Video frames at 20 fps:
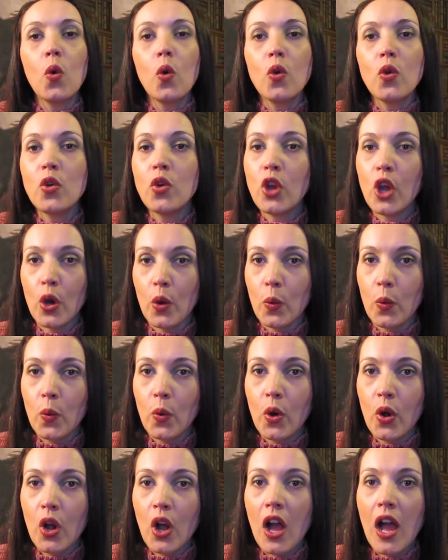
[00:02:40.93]
No.
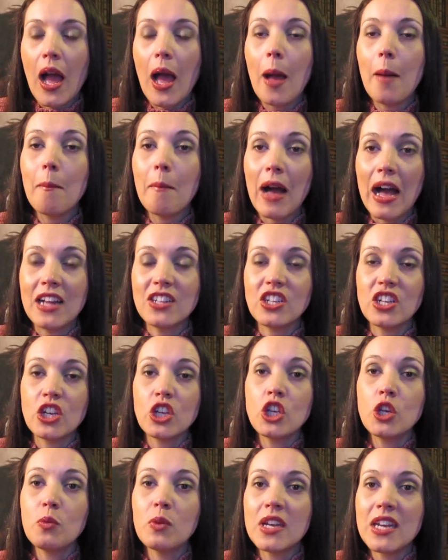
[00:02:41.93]
Imagine,
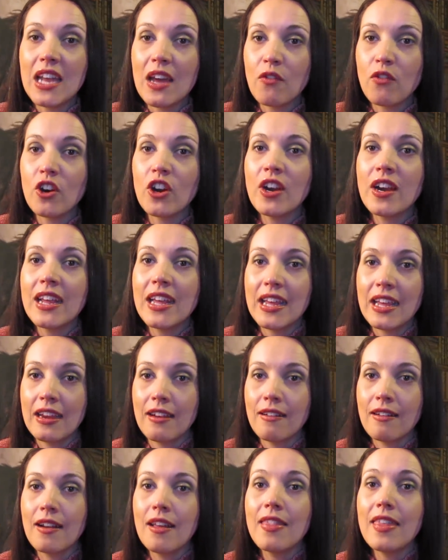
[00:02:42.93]
you would never
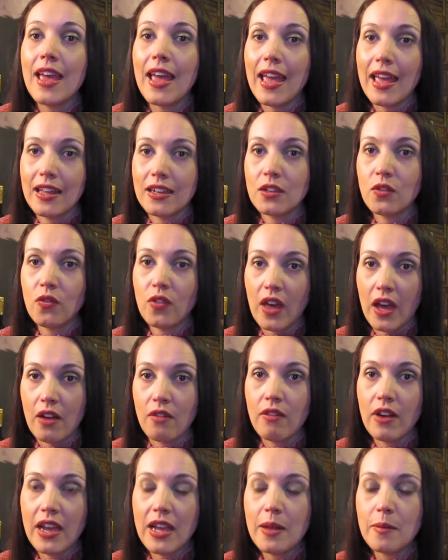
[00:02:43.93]
hear the end of
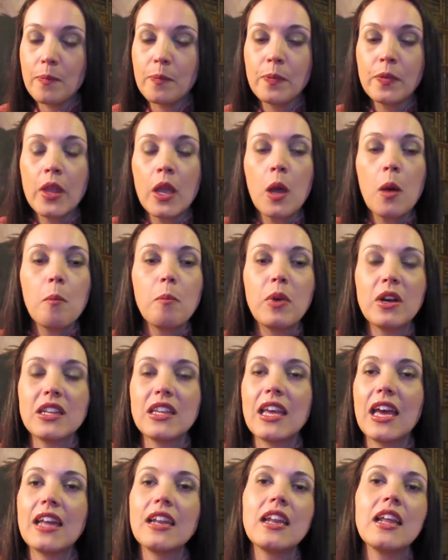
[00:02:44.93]
that, right? But
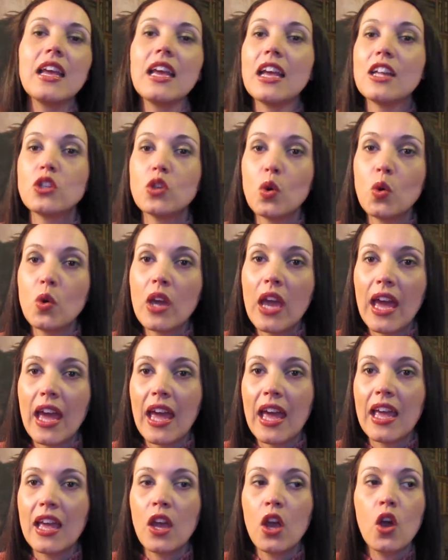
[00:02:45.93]
yet, it's
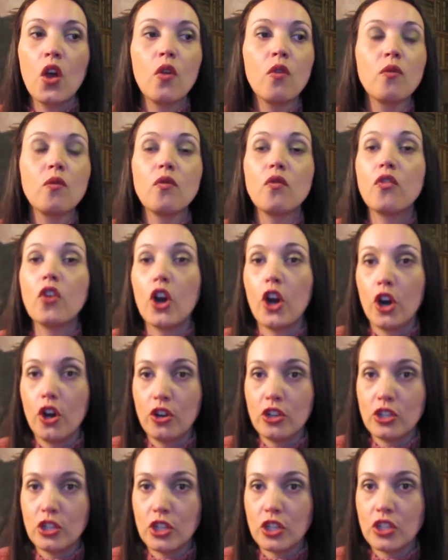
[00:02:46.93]
okay for her
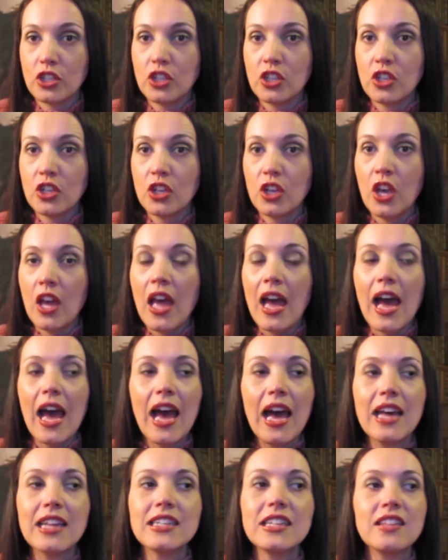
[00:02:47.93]
to do it.
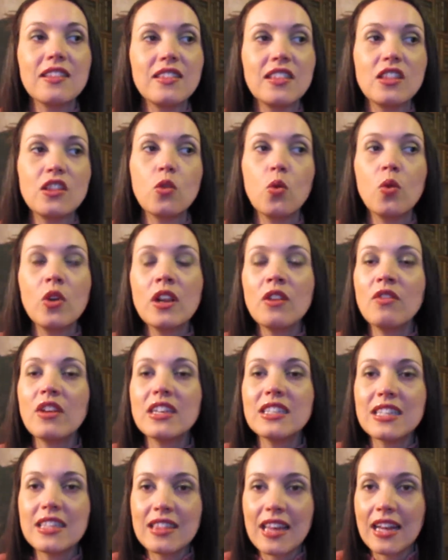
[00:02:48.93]
And the only
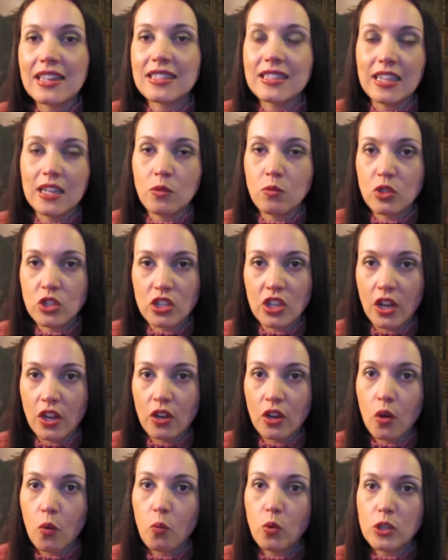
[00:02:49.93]
reason that scene was
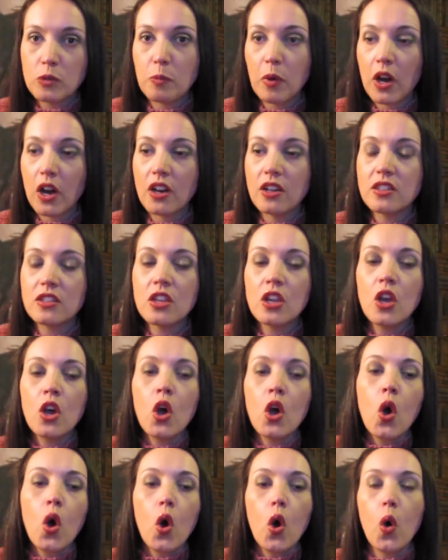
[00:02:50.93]
done was because,
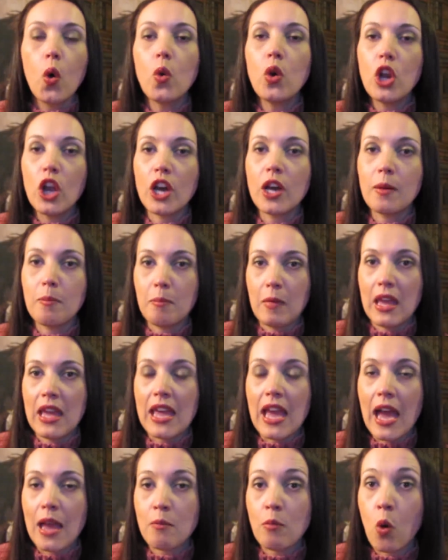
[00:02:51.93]
oh, look at
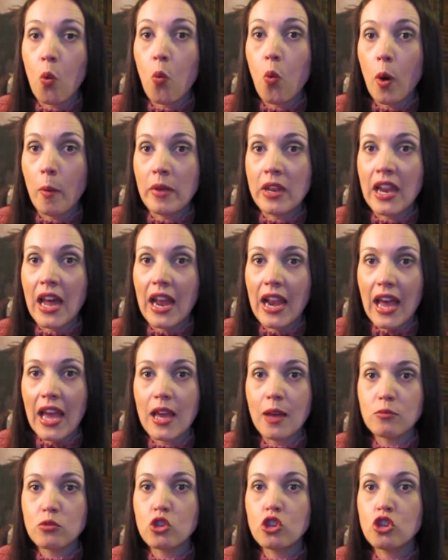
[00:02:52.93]
me, I'm a woman and I
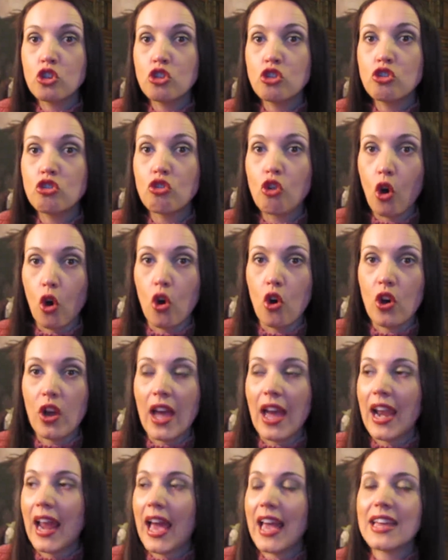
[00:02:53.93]
am strong
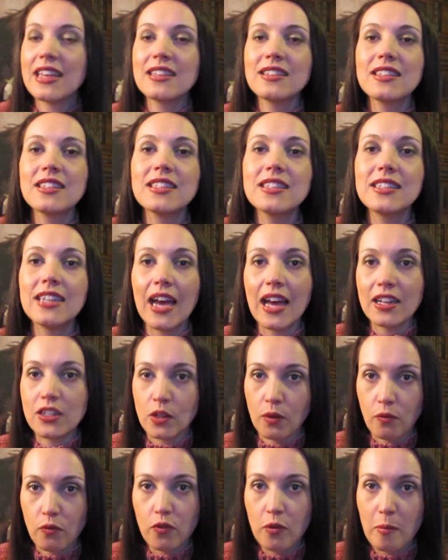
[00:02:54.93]
and I can stand
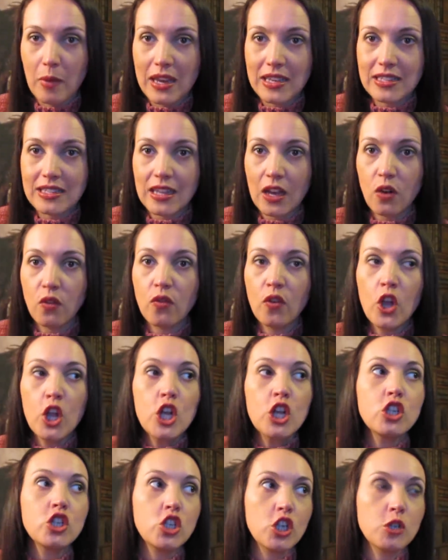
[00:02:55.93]
up for myself,
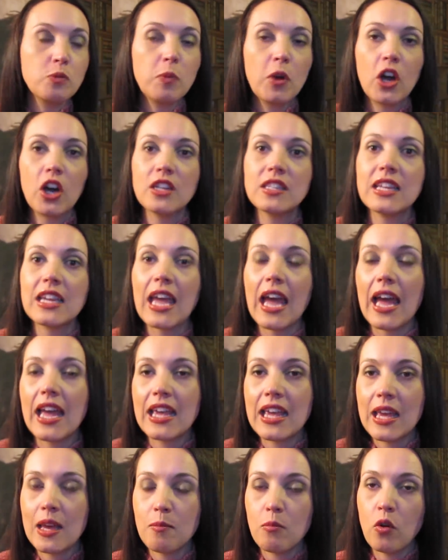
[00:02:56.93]
just because a guy
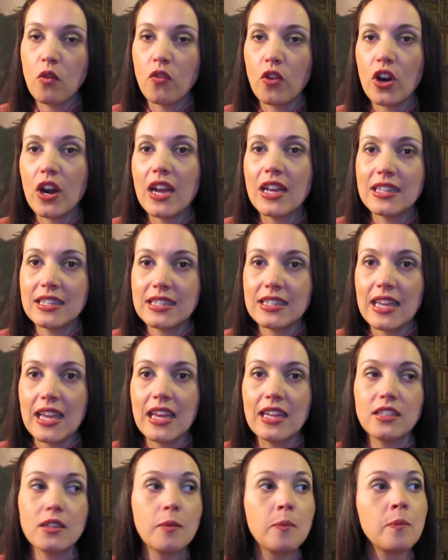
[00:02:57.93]
came over and
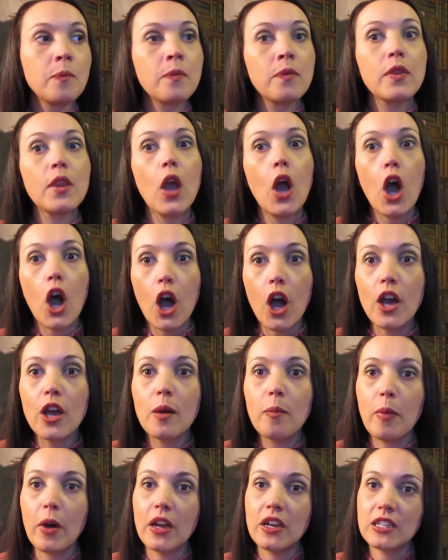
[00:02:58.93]
said, how
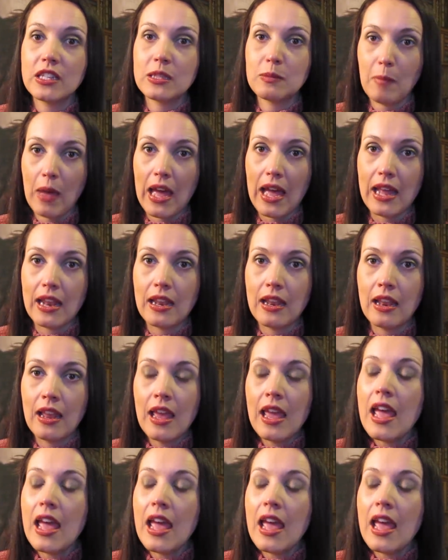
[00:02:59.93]
about a smile?